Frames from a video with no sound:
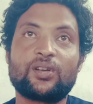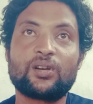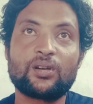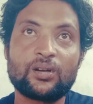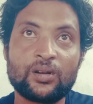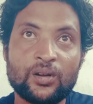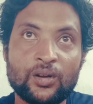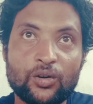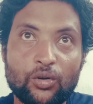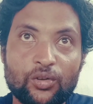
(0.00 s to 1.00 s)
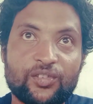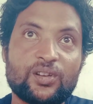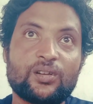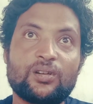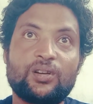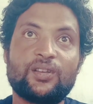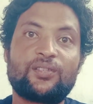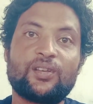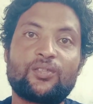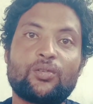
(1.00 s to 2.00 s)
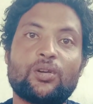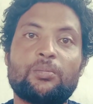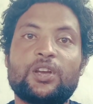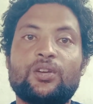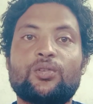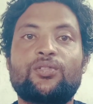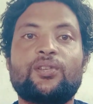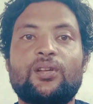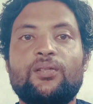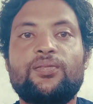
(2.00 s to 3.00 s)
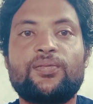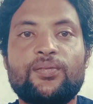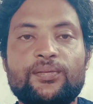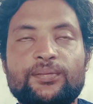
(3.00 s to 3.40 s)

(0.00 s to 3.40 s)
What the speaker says: and cross the distance all by yourself.